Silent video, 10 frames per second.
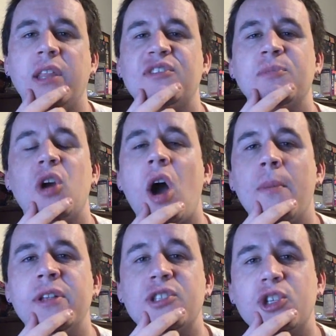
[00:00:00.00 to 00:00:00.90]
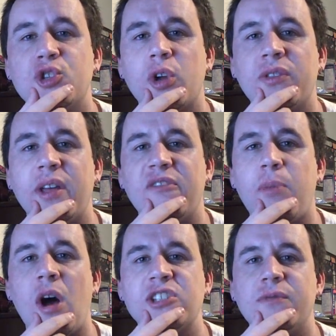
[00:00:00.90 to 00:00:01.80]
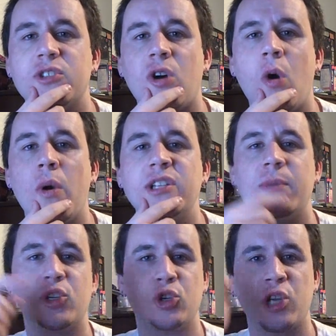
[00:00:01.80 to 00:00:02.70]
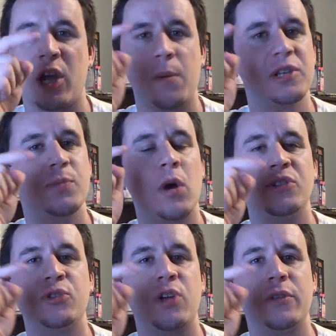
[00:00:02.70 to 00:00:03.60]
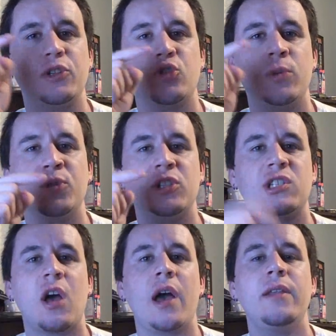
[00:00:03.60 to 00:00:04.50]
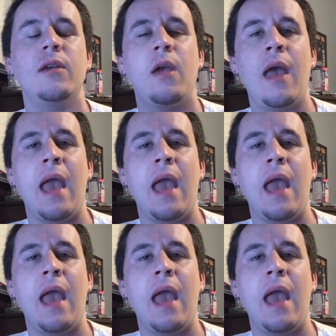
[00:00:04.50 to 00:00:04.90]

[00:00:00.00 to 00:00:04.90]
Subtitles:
Leave some comments, constructive, negative, positive as always. Make sure you check out my sponsors on the description side.